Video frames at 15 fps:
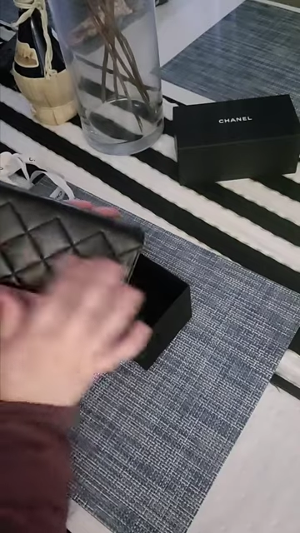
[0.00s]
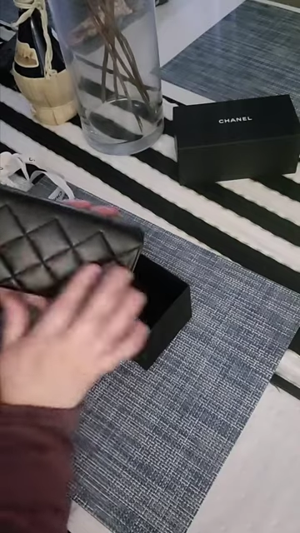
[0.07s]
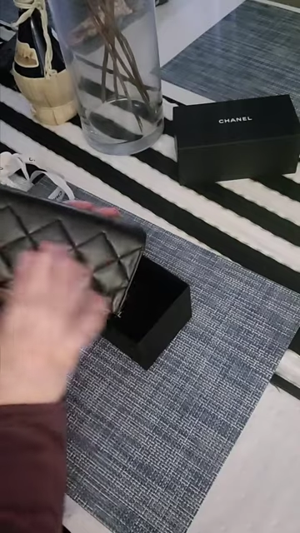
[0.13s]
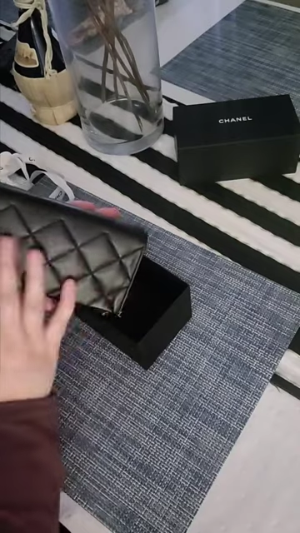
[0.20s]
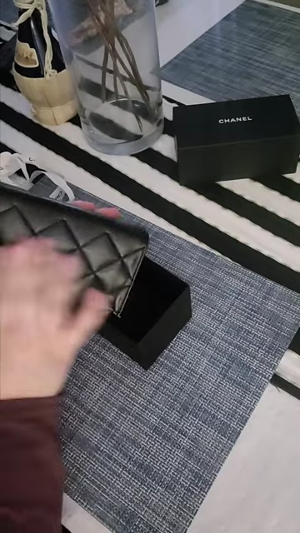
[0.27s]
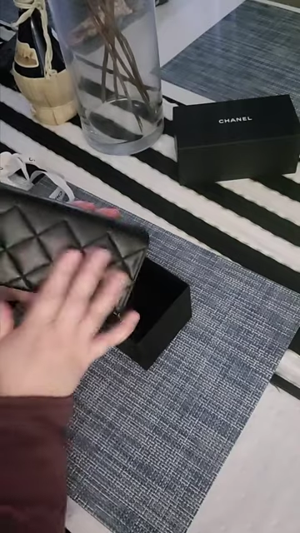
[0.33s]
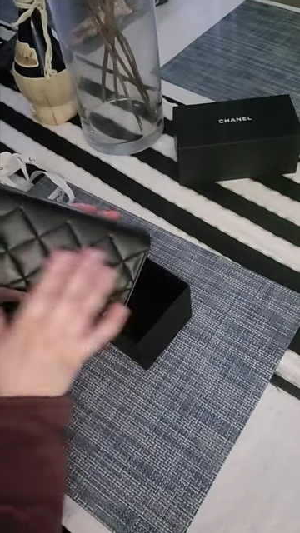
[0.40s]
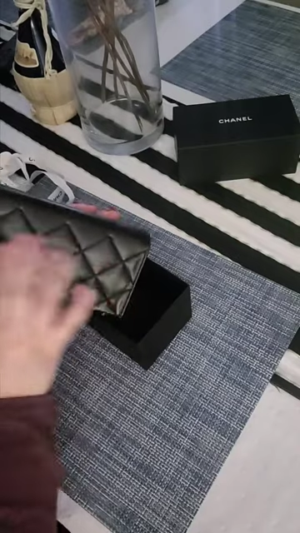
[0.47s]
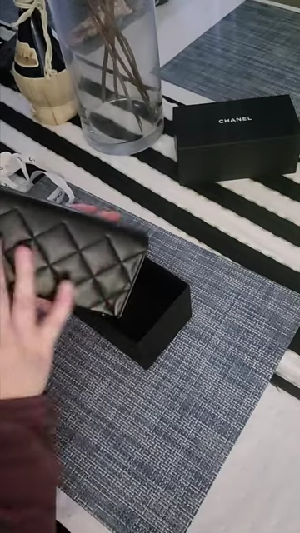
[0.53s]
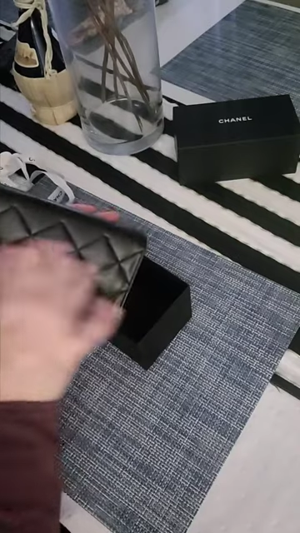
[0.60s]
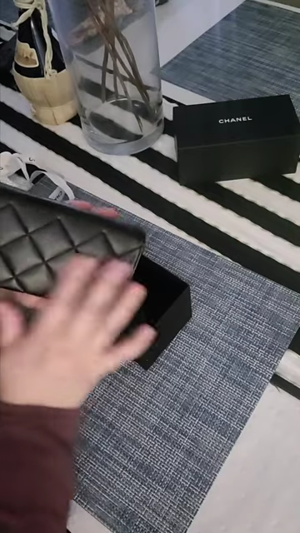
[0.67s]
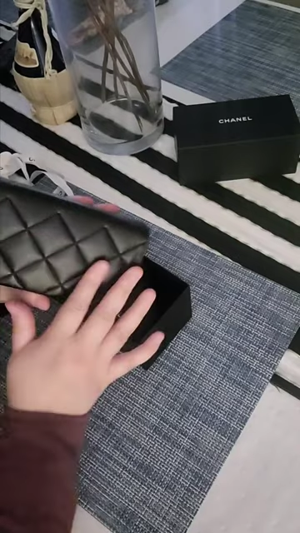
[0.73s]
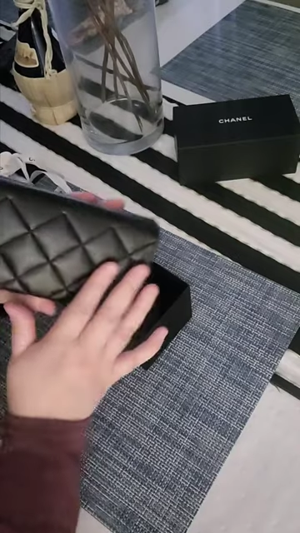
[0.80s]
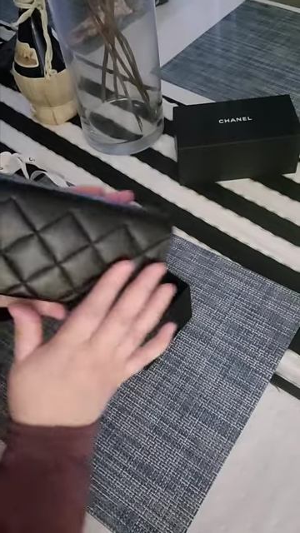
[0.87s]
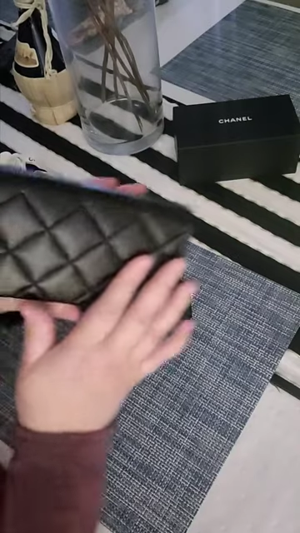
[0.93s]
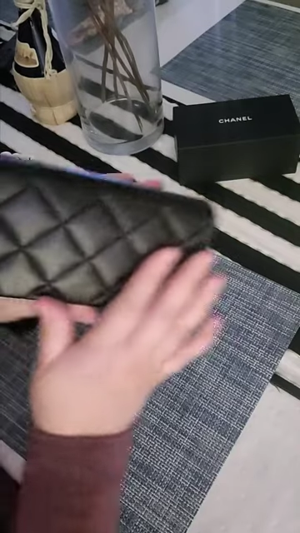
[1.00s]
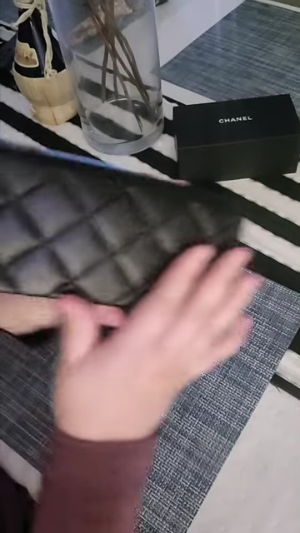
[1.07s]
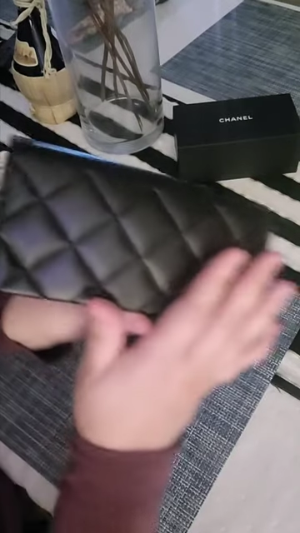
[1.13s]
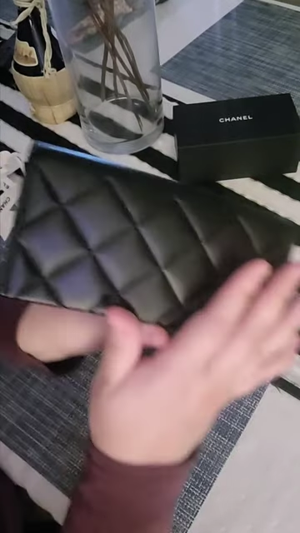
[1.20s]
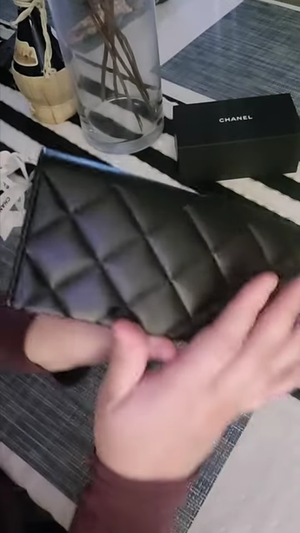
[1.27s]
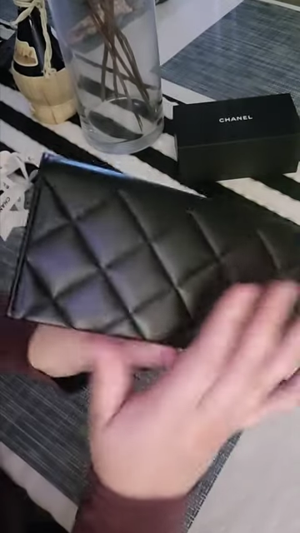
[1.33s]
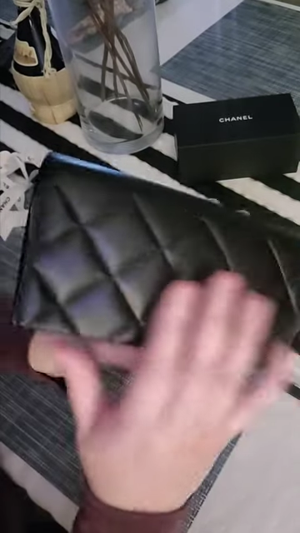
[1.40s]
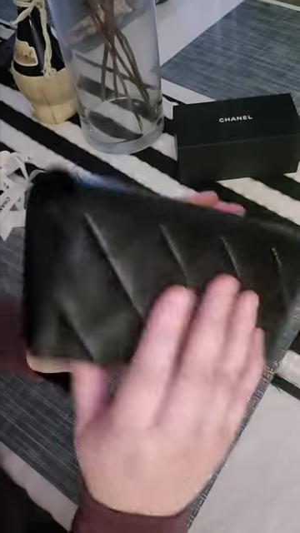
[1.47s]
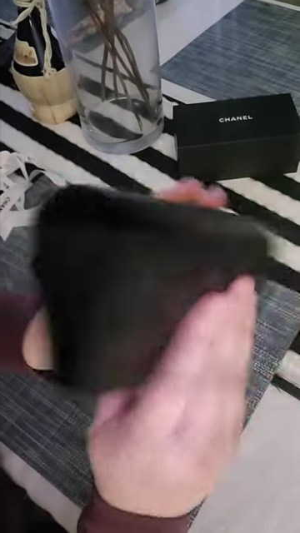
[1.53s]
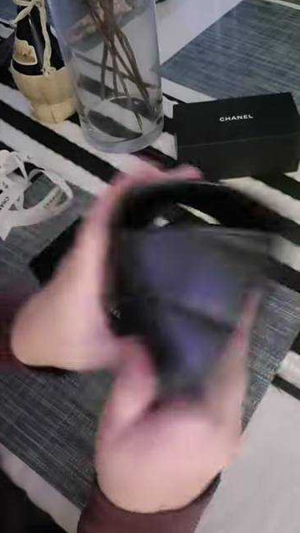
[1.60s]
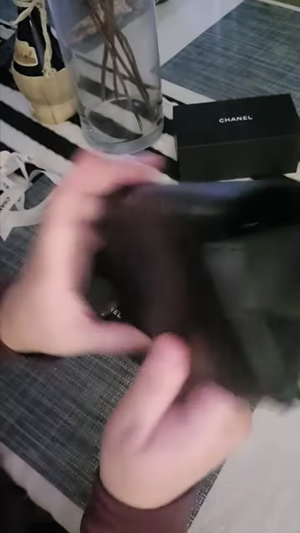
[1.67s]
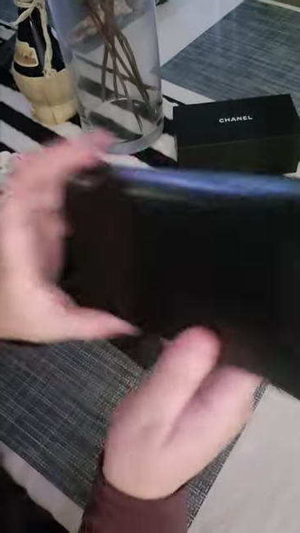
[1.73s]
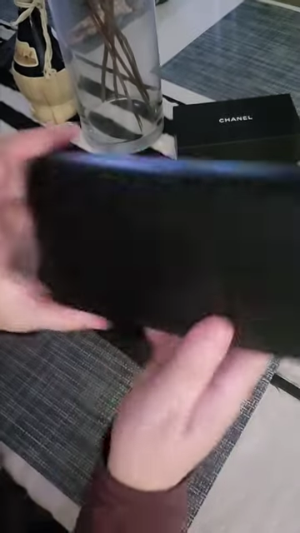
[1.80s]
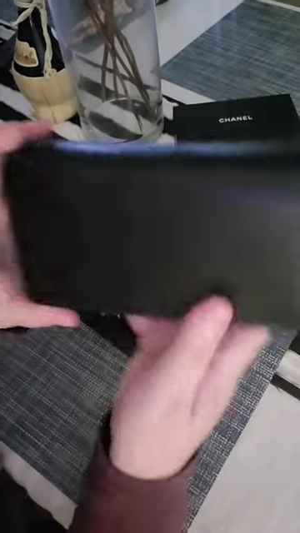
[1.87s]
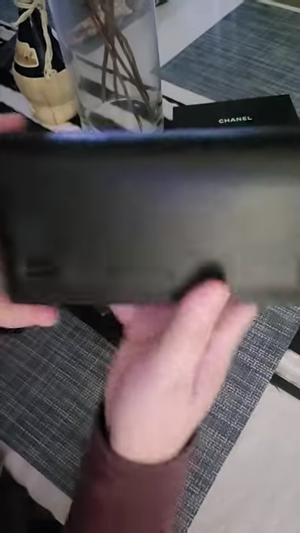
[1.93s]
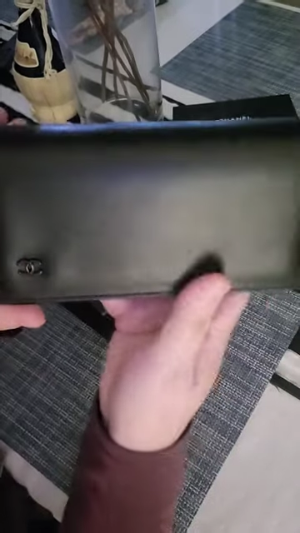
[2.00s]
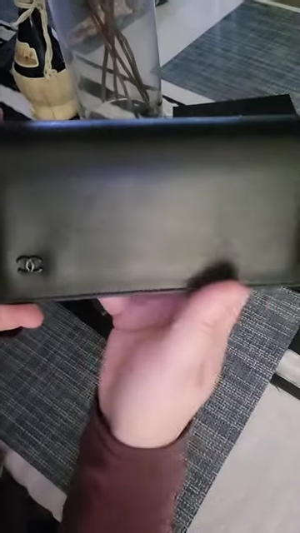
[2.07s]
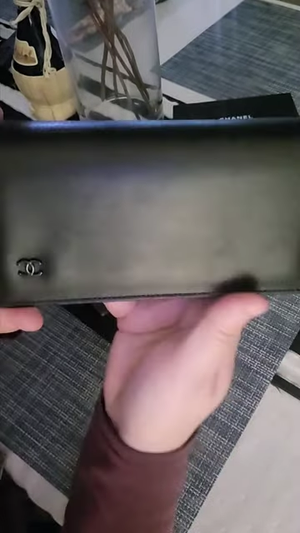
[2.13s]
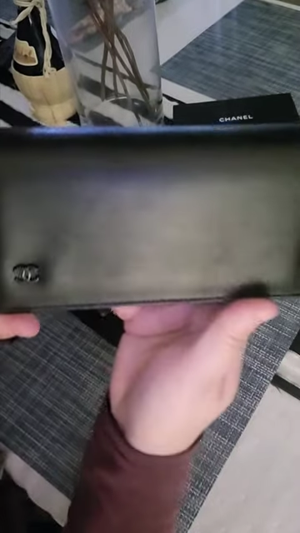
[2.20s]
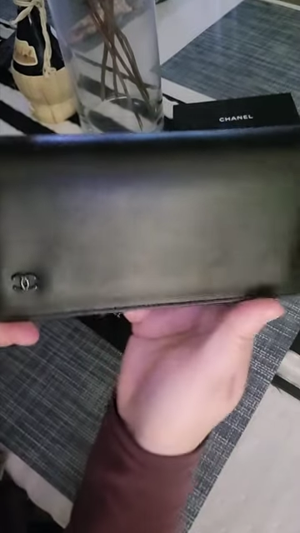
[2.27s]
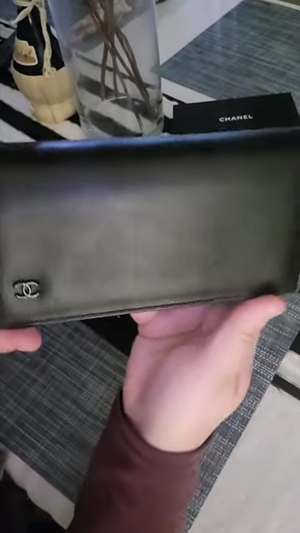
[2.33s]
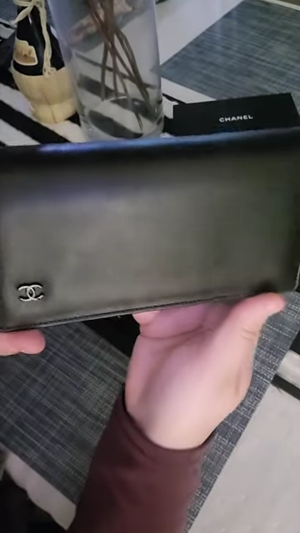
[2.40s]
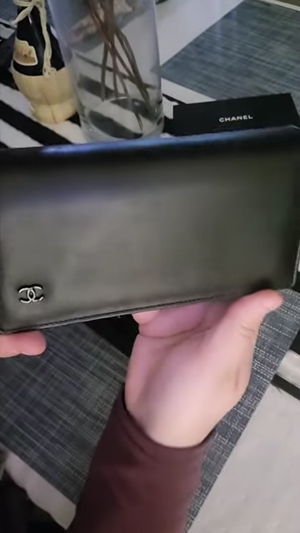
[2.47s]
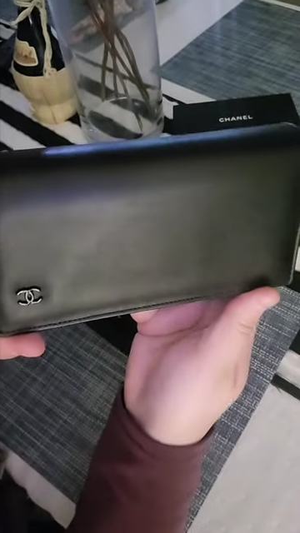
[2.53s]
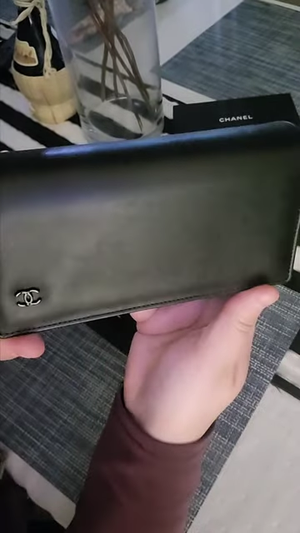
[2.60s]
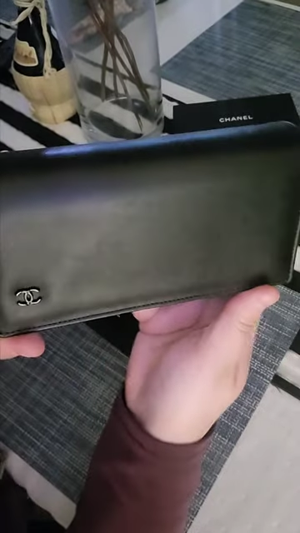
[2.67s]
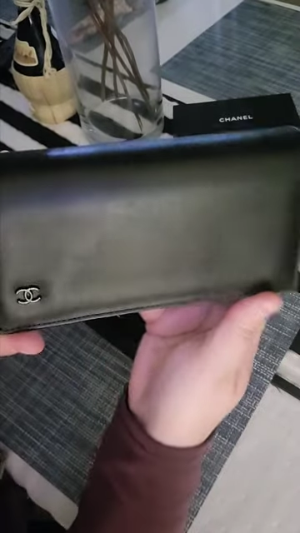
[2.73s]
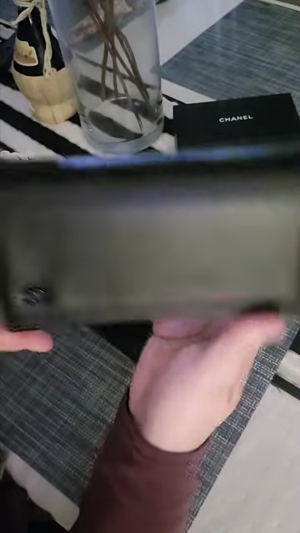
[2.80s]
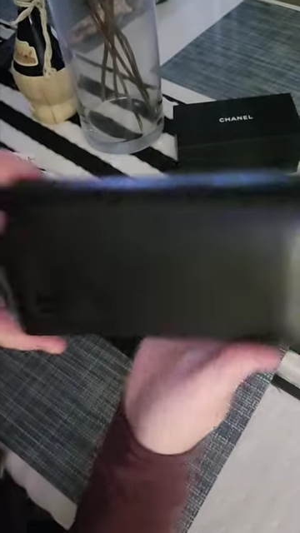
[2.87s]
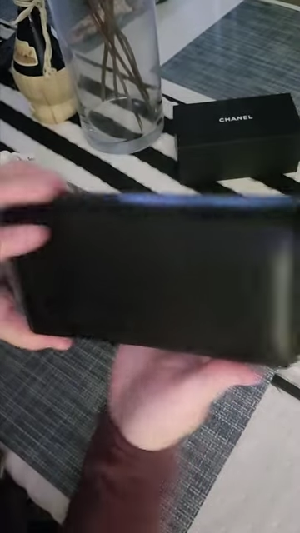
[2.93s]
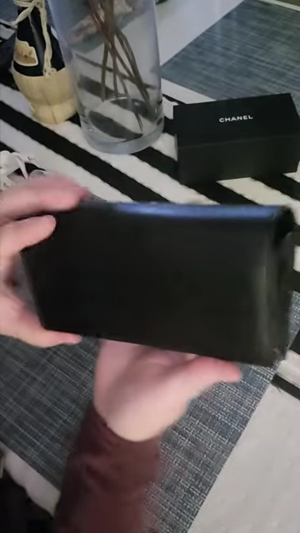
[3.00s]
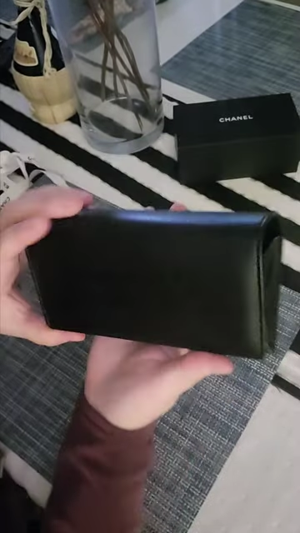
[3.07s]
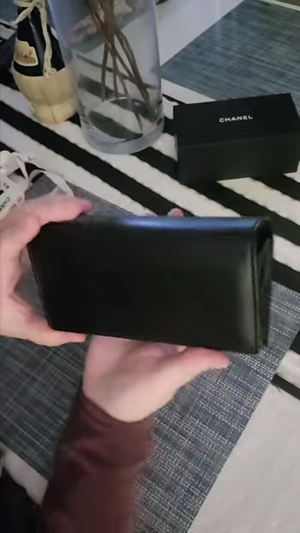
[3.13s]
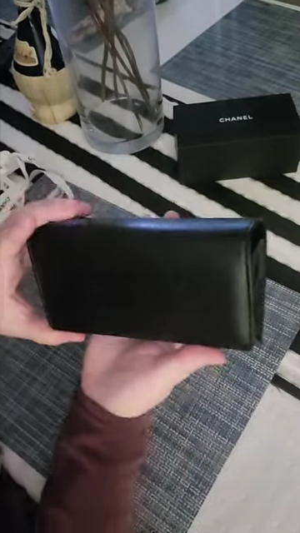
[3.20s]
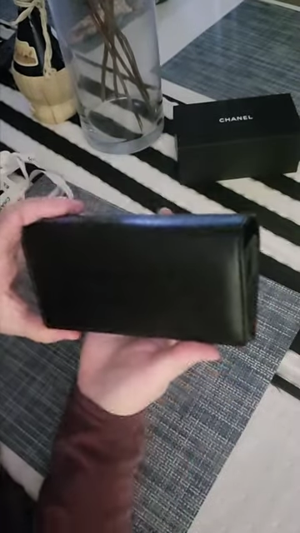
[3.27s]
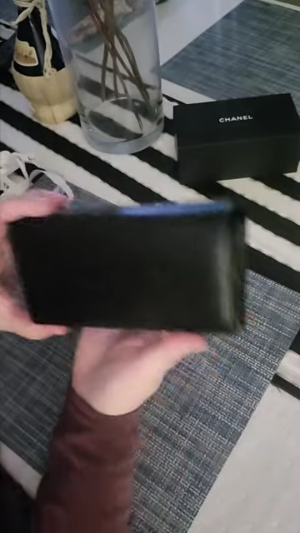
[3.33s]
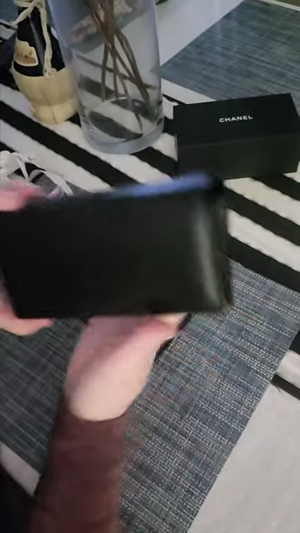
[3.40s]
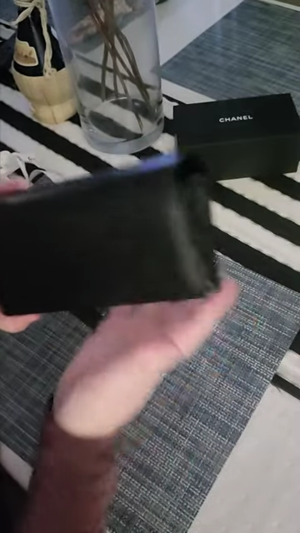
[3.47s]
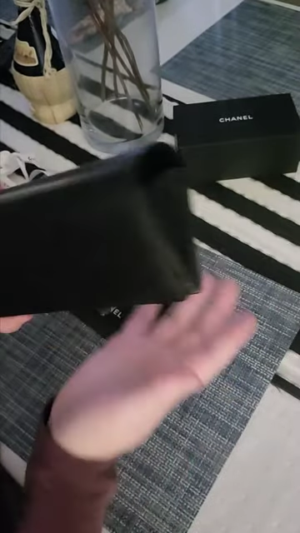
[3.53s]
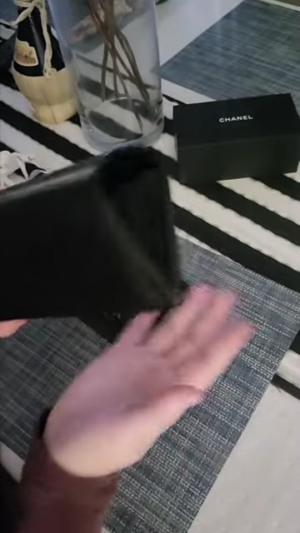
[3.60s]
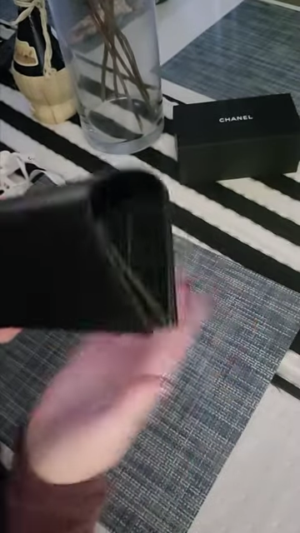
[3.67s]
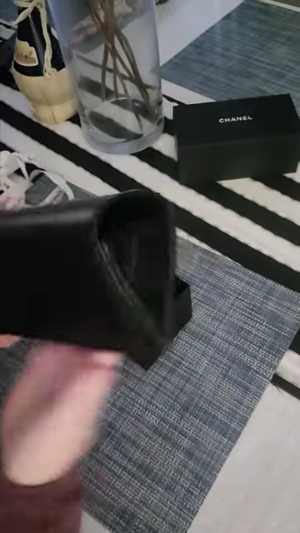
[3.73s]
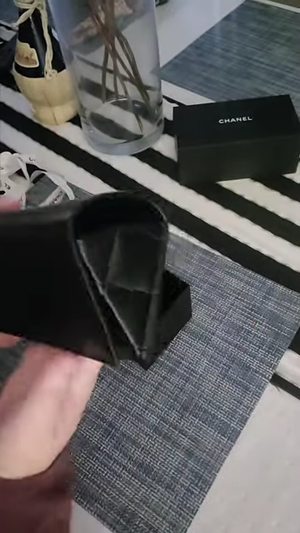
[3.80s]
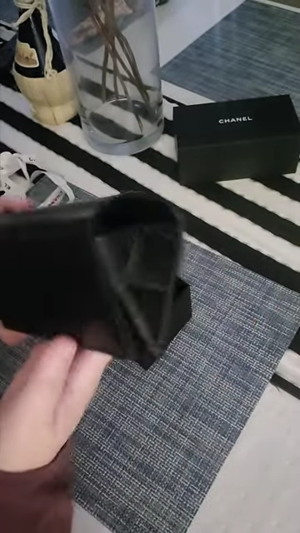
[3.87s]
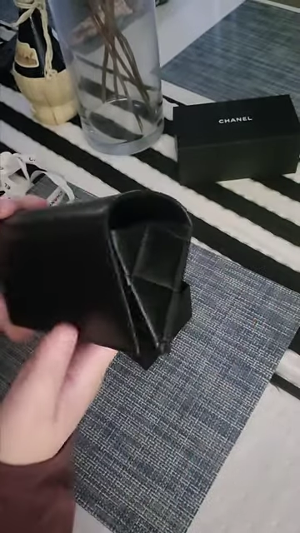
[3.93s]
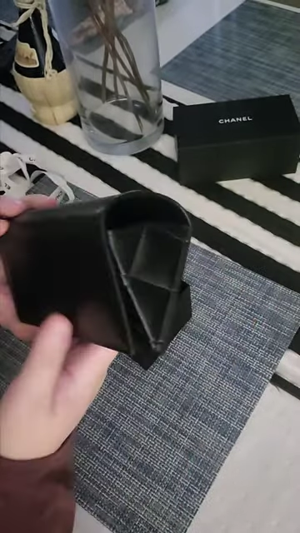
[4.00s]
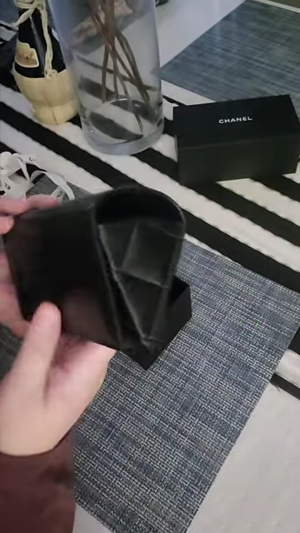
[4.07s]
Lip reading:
[unreadable: no face in view]